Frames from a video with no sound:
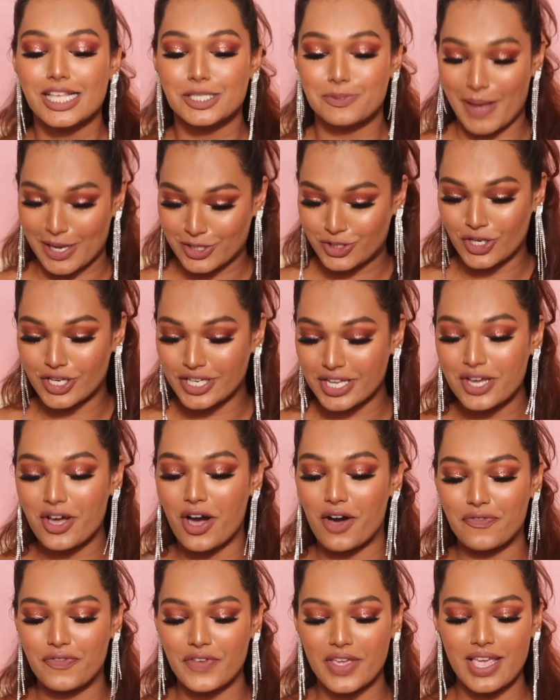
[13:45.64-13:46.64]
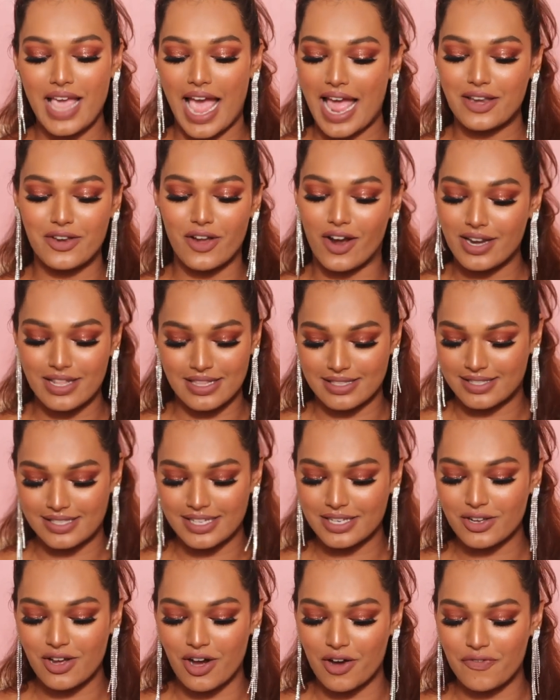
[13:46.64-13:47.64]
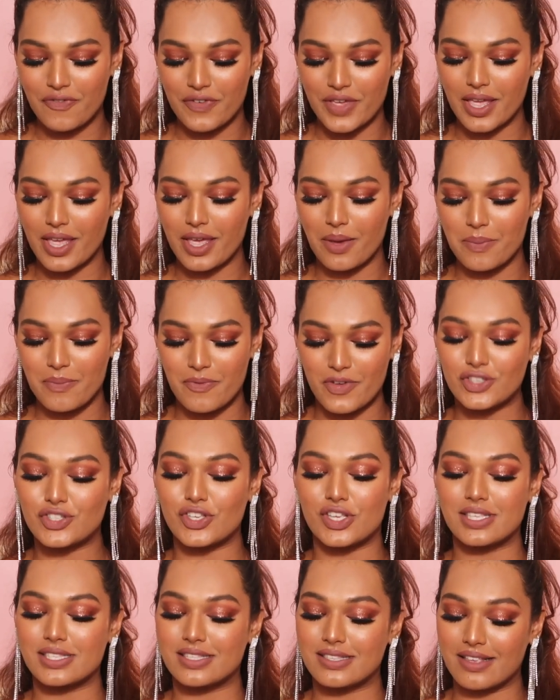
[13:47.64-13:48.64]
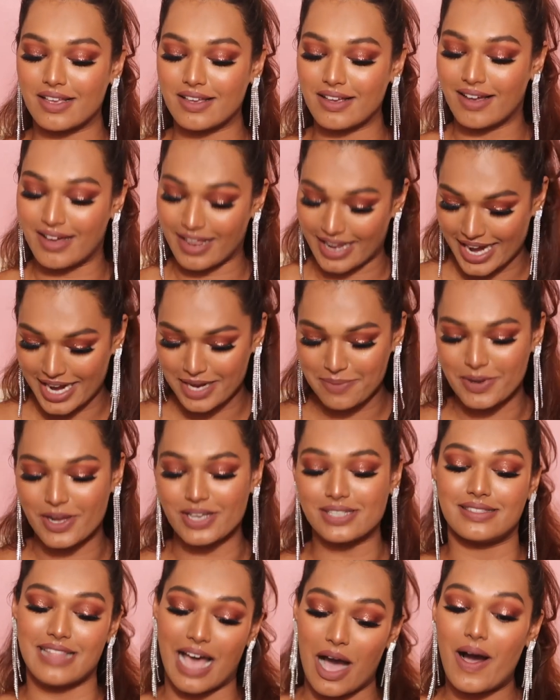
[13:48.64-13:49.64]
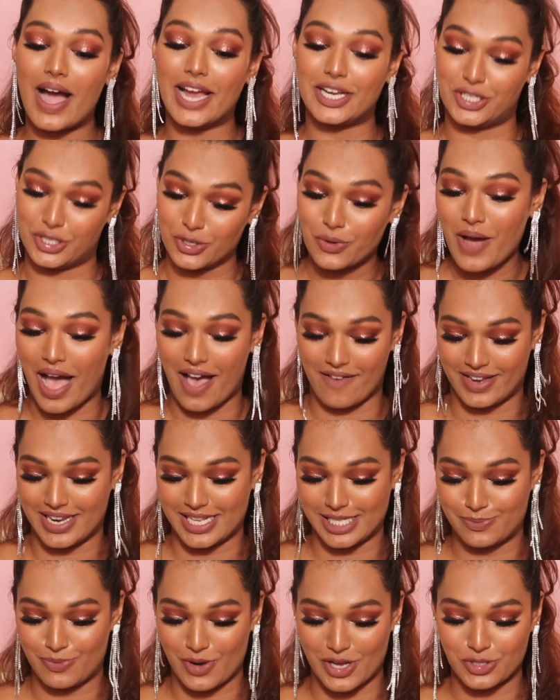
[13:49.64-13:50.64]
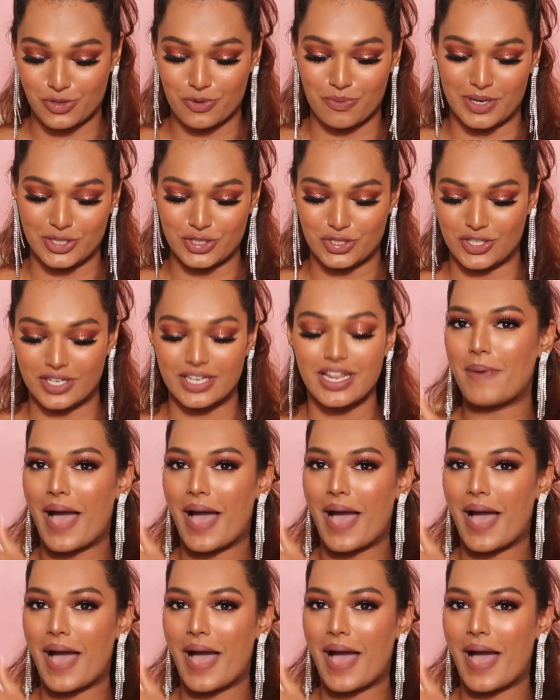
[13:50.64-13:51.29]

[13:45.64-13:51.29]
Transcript: specialty coffee and not instant coffee, which is great because now I do have an espresso machine.